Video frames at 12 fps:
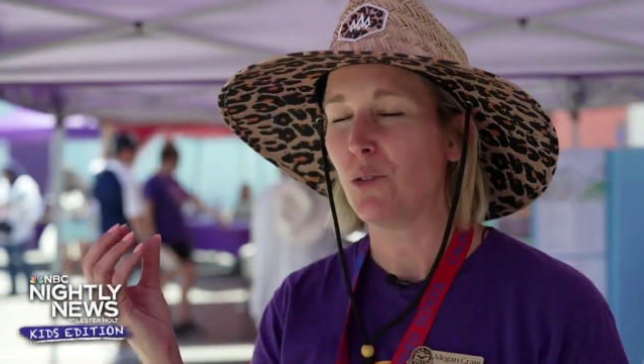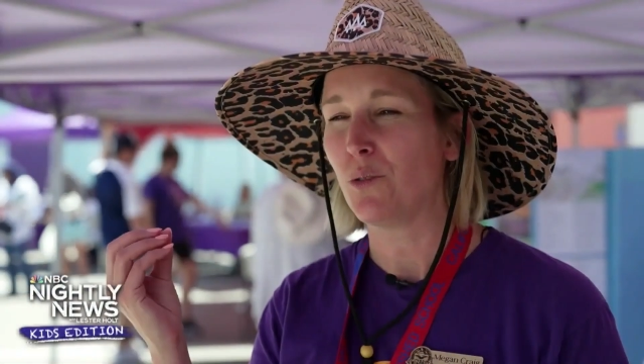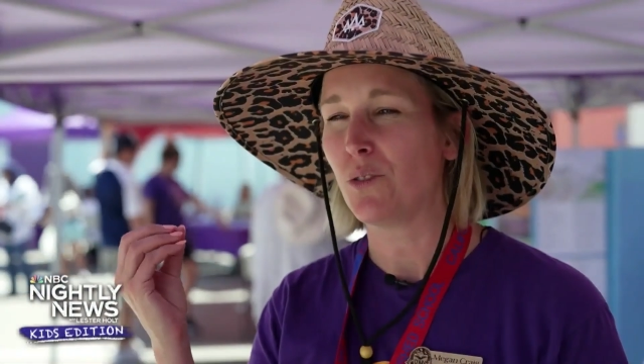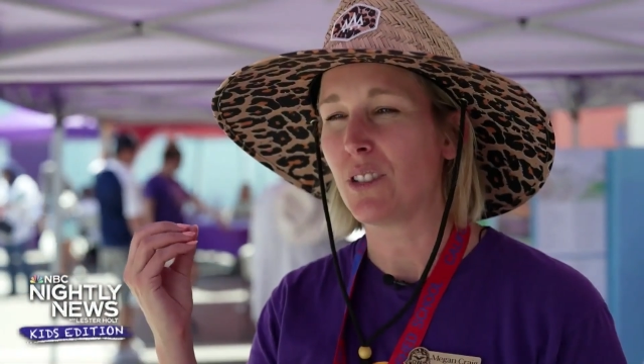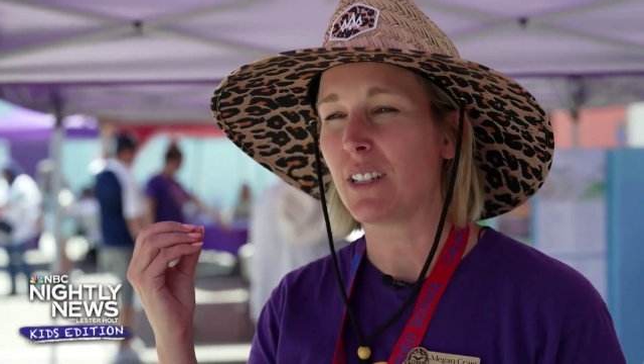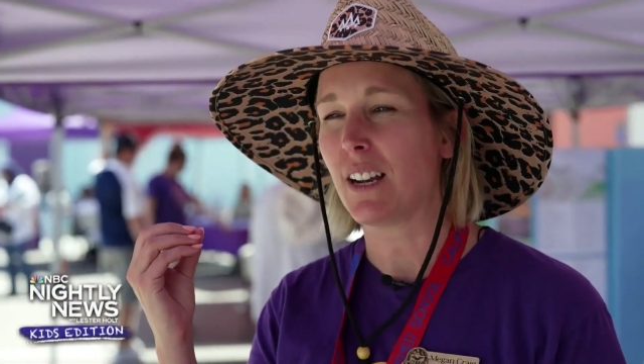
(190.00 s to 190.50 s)

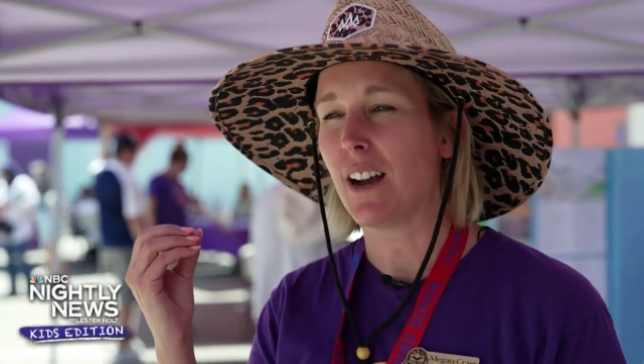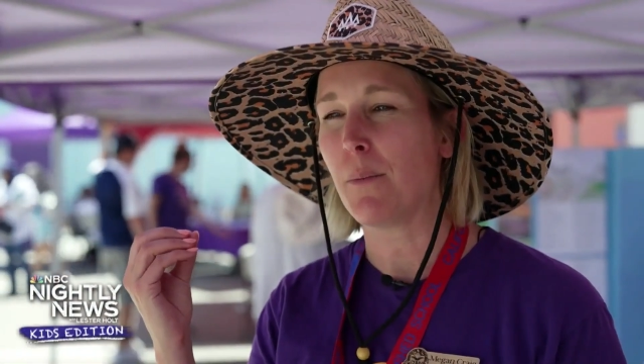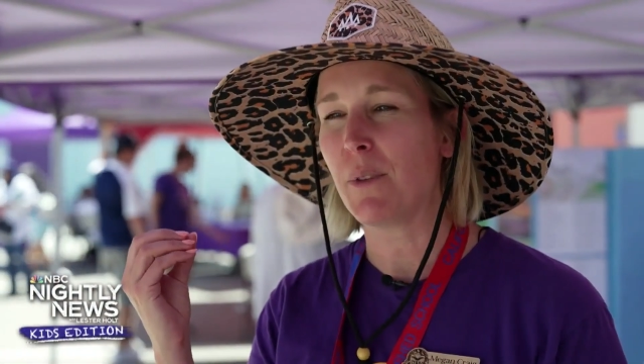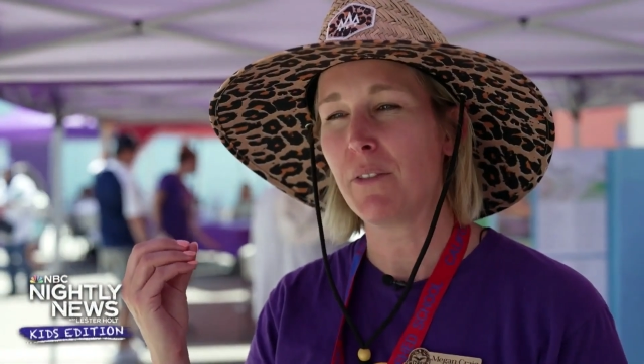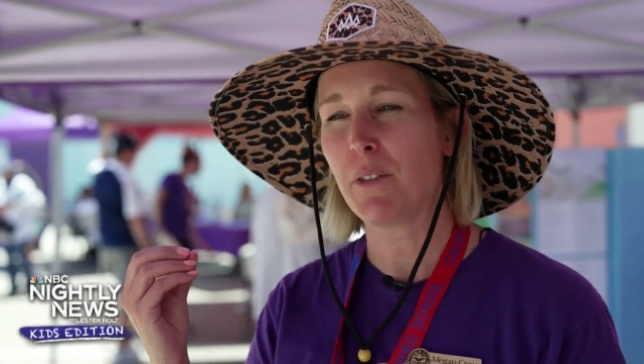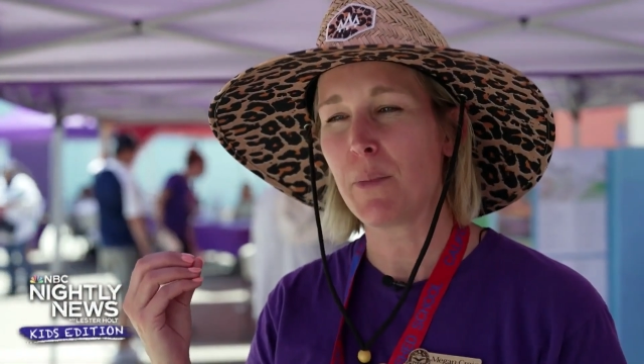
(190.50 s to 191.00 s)
used
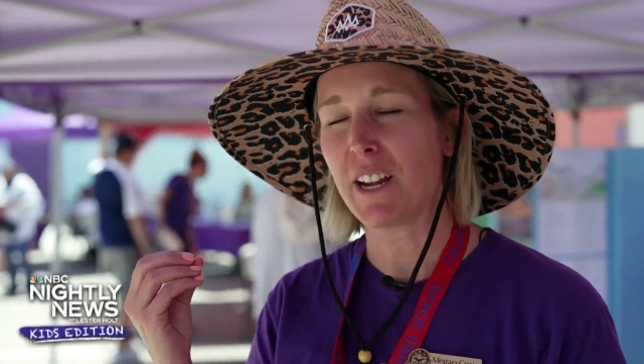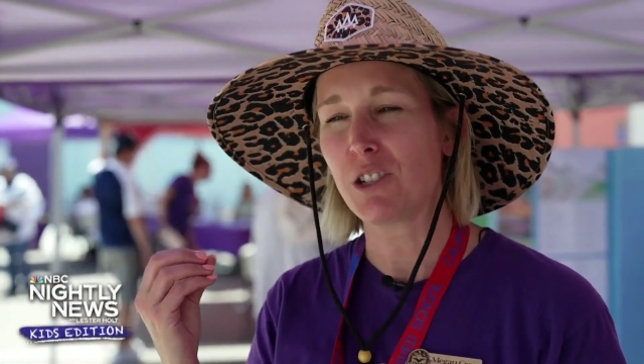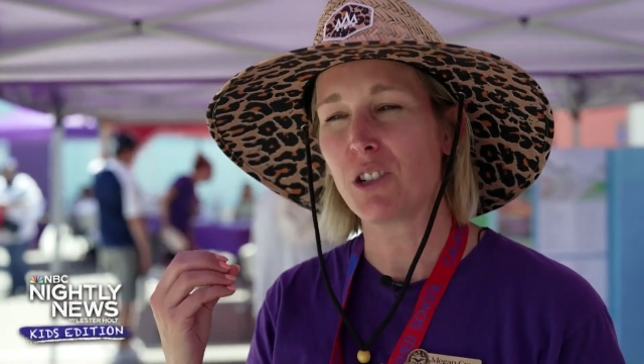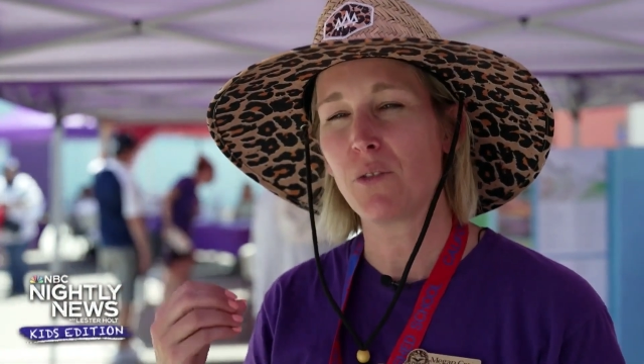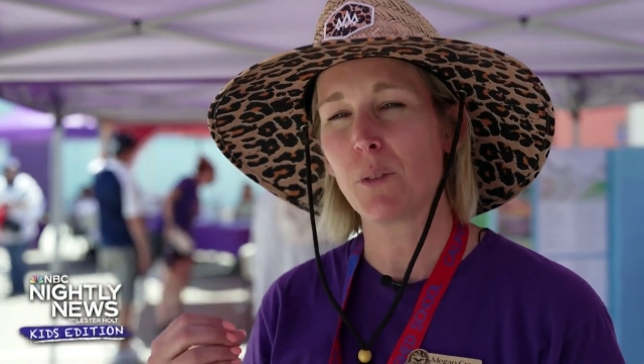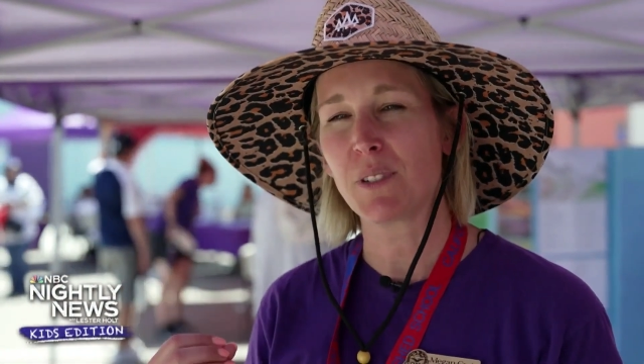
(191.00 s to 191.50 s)

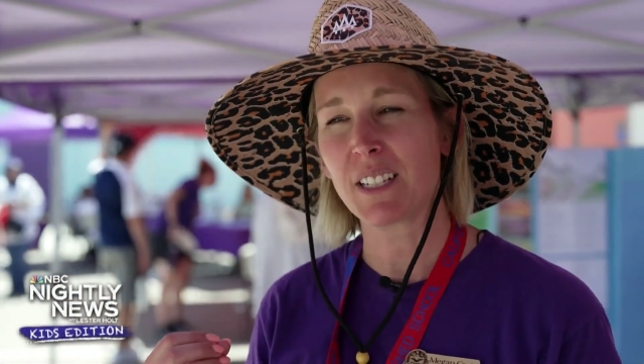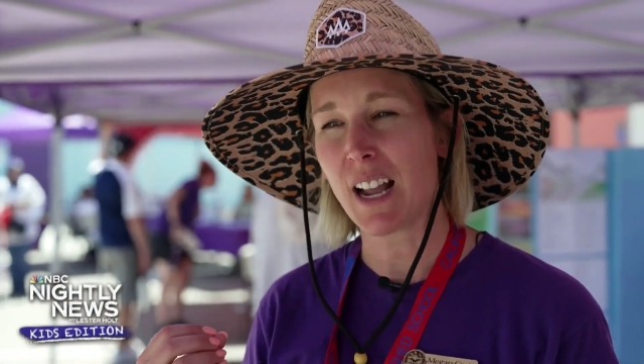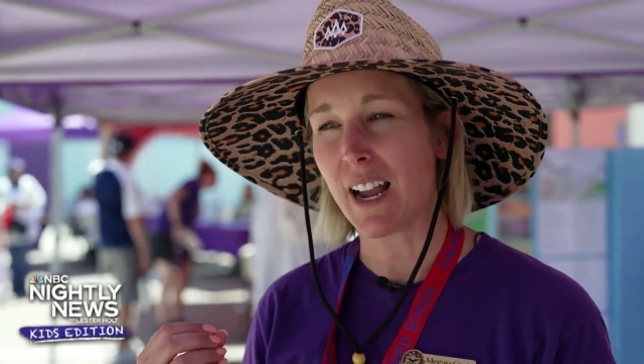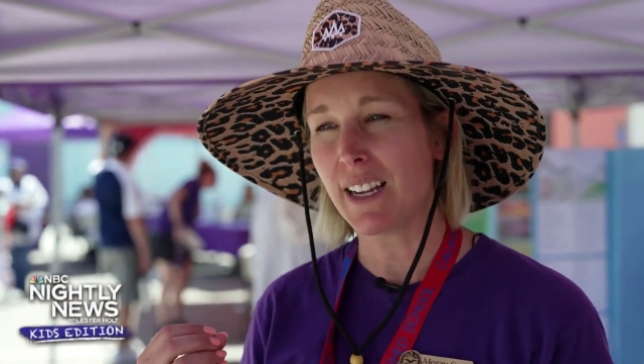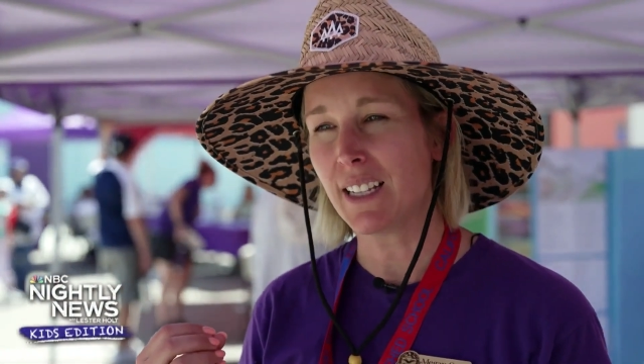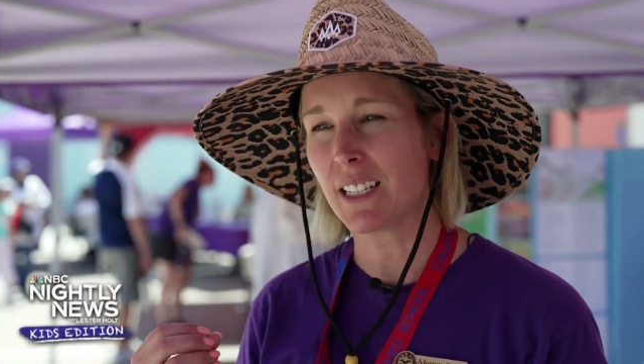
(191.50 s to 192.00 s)
information from
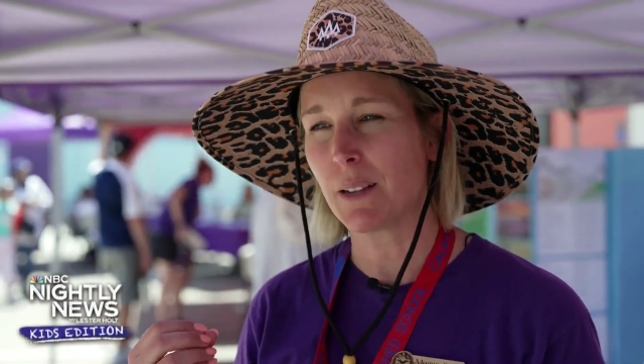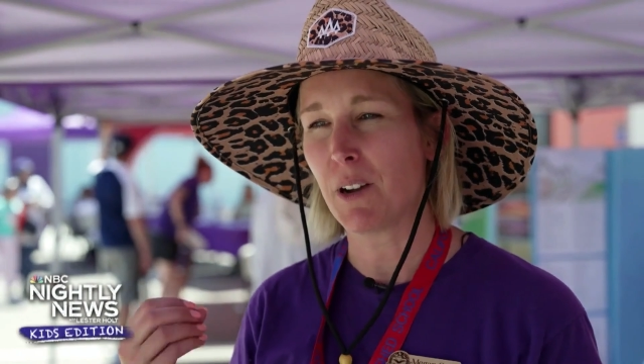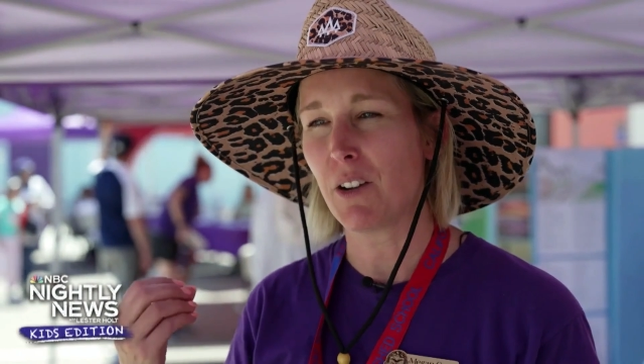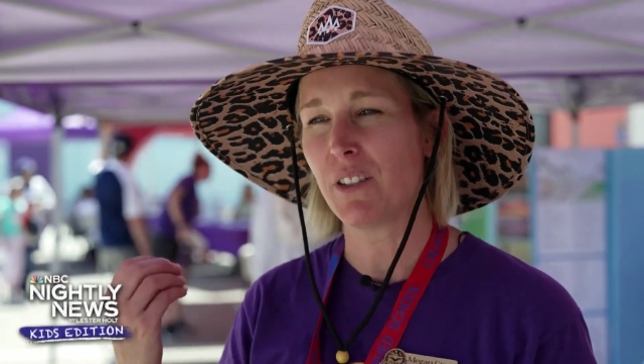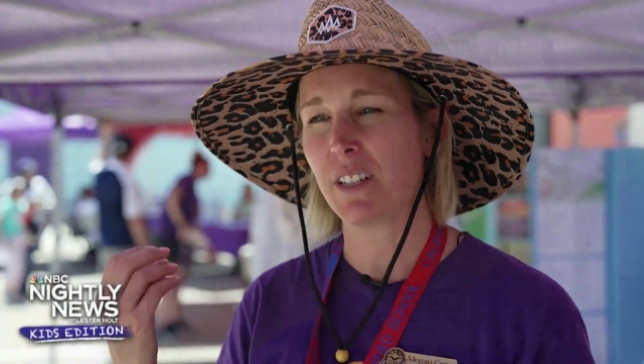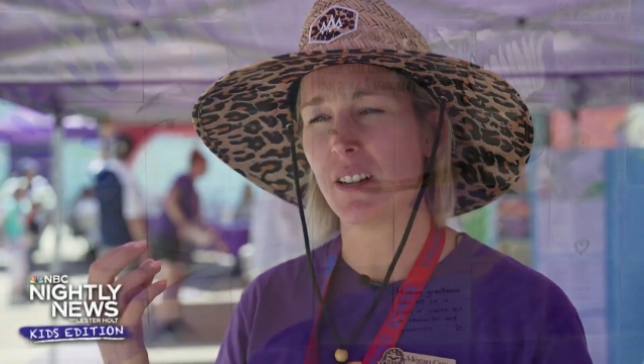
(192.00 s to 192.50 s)
science
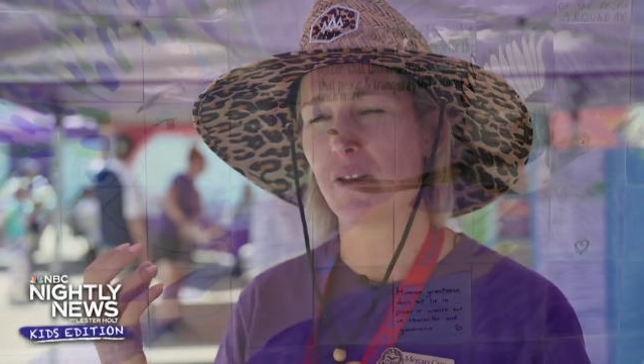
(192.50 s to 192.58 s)
about the